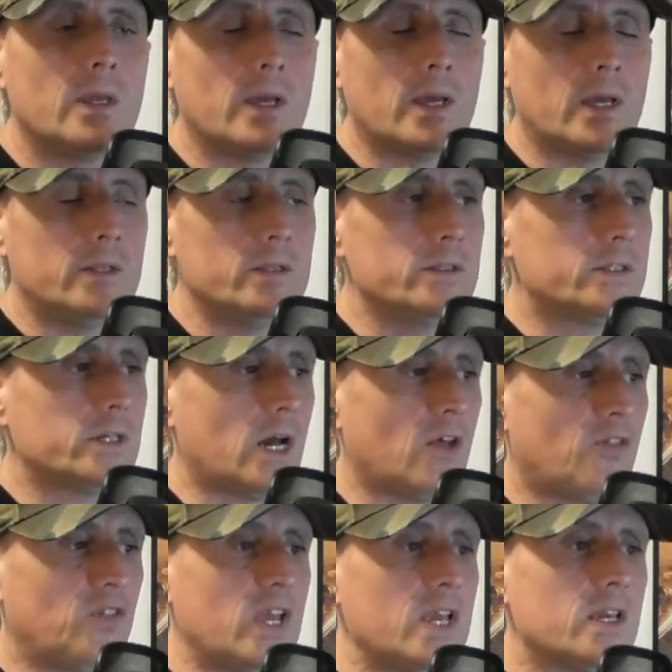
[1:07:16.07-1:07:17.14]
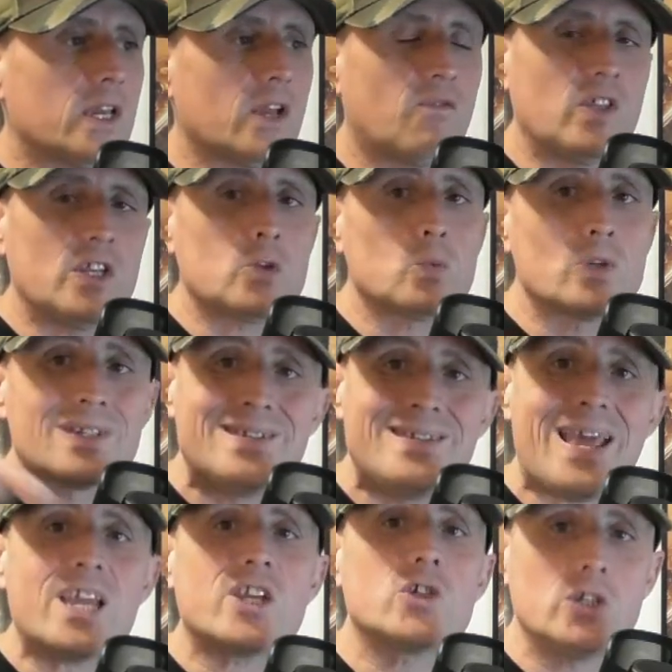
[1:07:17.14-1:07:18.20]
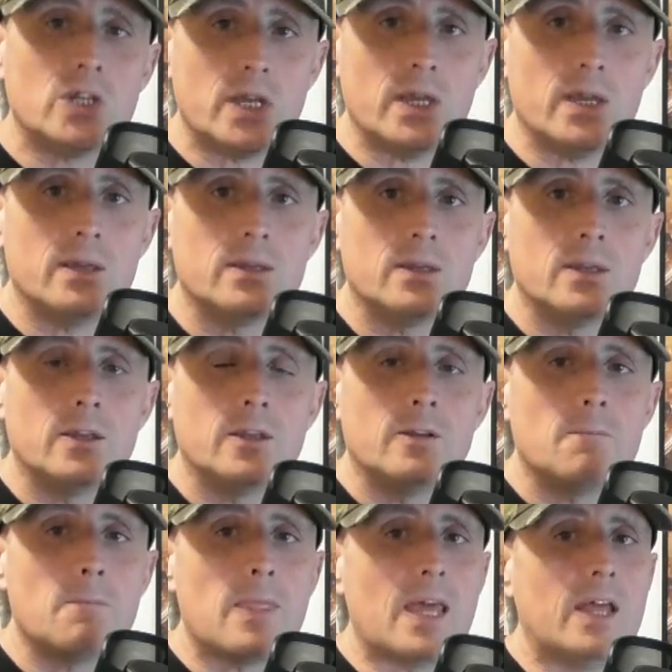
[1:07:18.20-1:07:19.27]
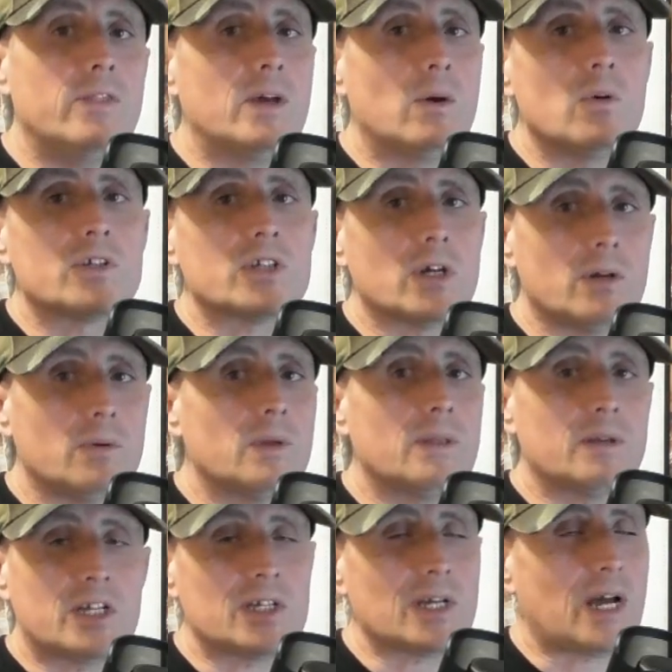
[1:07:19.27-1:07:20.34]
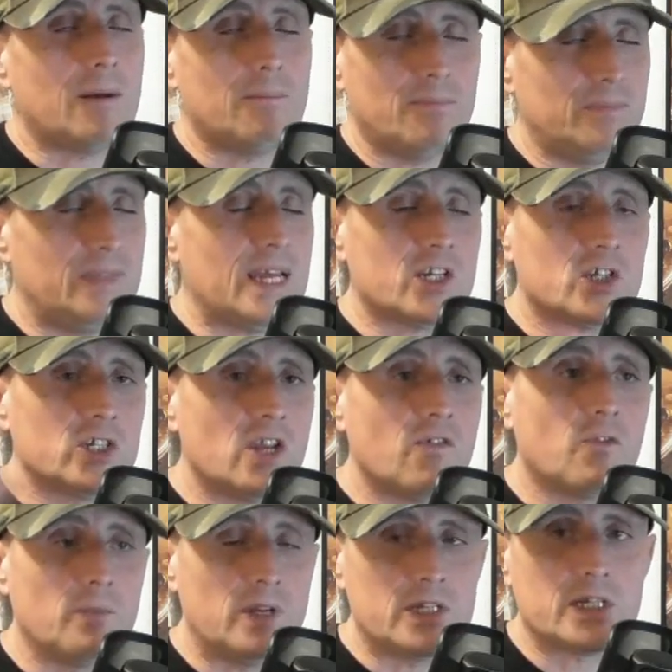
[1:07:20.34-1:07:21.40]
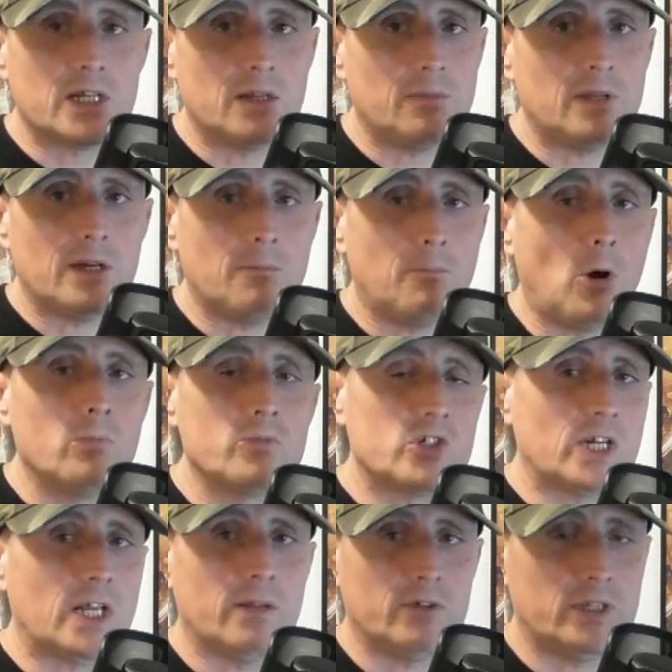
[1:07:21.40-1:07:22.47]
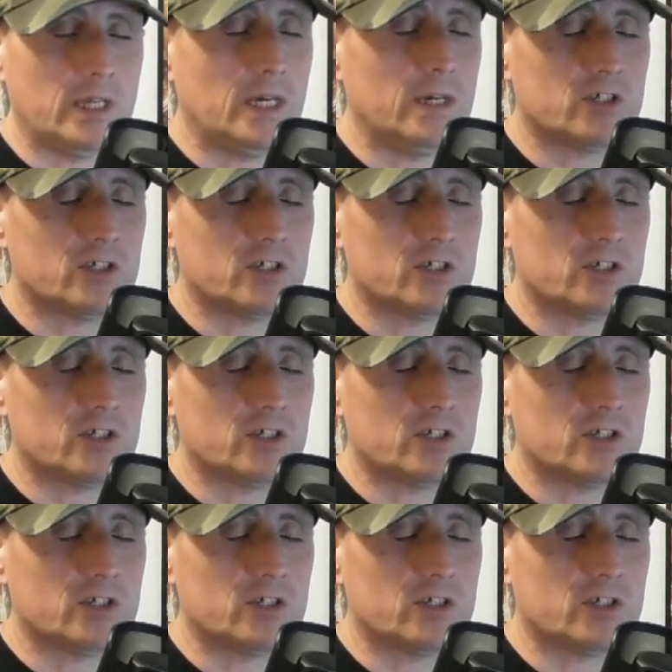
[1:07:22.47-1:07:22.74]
and i think if this was next year and there was a uh, next year for me is going to be a bombshell of a year.